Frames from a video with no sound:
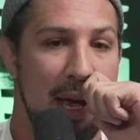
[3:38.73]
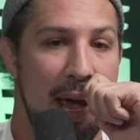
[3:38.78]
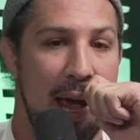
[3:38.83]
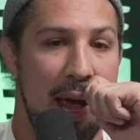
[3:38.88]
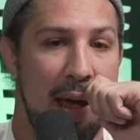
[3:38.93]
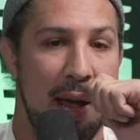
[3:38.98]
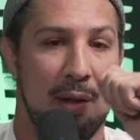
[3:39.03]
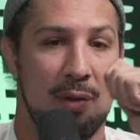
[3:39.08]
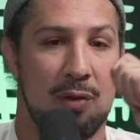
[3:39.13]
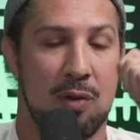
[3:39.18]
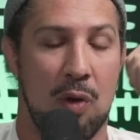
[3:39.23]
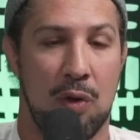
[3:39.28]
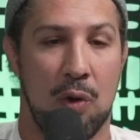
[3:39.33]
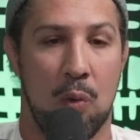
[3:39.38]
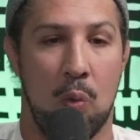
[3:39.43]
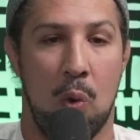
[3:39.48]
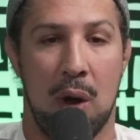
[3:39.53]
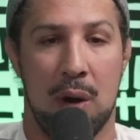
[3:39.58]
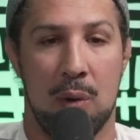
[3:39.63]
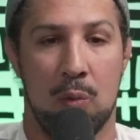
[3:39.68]
And so they're
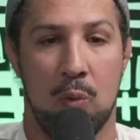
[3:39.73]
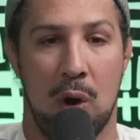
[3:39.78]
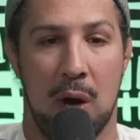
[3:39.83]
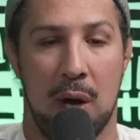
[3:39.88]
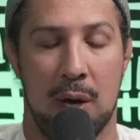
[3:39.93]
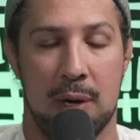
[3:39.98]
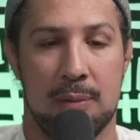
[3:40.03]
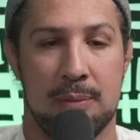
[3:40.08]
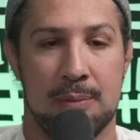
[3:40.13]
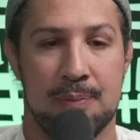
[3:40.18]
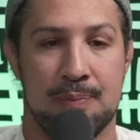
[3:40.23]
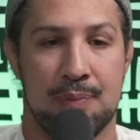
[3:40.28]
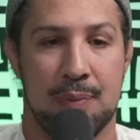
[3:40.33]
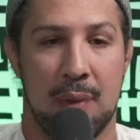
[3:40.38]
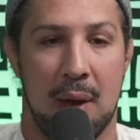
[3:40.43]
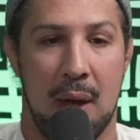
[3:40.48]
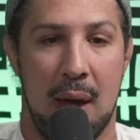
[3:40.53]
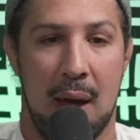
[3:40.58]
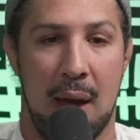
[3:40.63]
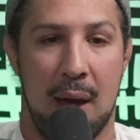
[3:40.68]
one and one
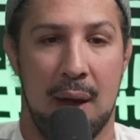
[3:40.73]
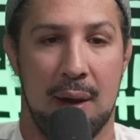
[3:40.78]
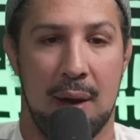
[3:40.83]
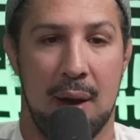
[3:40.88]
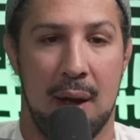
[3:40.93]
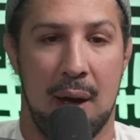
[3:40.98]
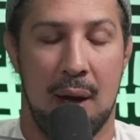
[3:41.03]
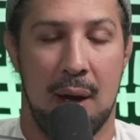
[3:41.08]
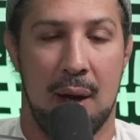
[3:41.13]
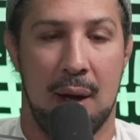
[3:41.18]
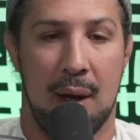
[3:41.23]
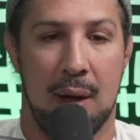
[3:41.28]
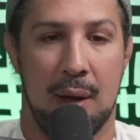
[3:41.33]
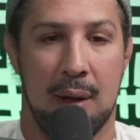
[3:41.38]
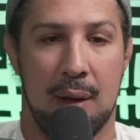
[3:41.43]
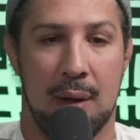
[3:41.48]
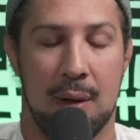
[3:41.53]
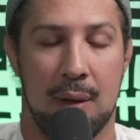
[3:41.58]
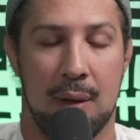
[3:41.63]
and uh,